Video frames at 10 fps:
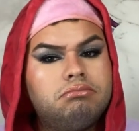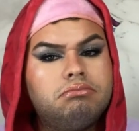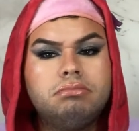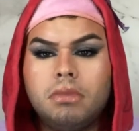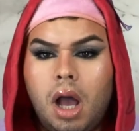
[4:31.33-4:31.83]

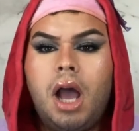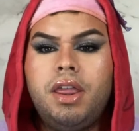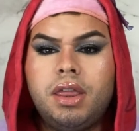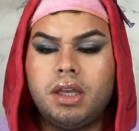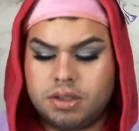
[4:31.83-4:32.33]
I wouldn't buy
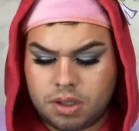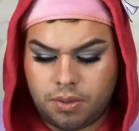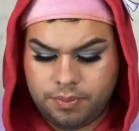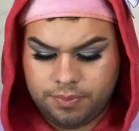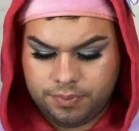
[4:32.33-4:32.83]
any of
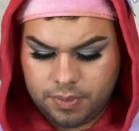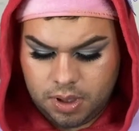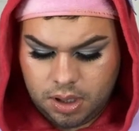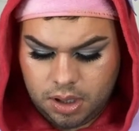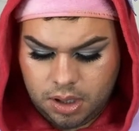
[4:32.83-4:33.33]
them. Oh,
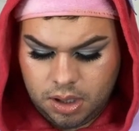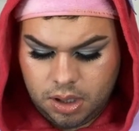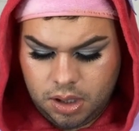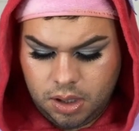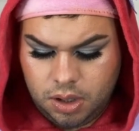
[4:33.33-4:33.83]
yeah, though.
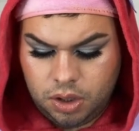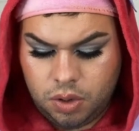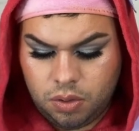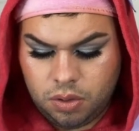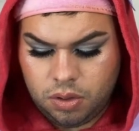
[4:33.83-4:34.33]
I'm
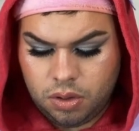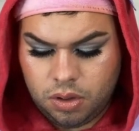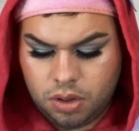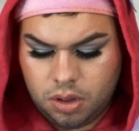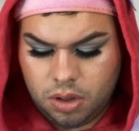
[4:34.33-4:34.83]
not interested
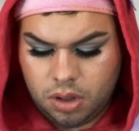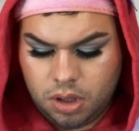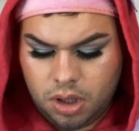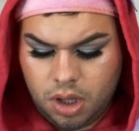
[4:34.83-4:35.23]
in any of them.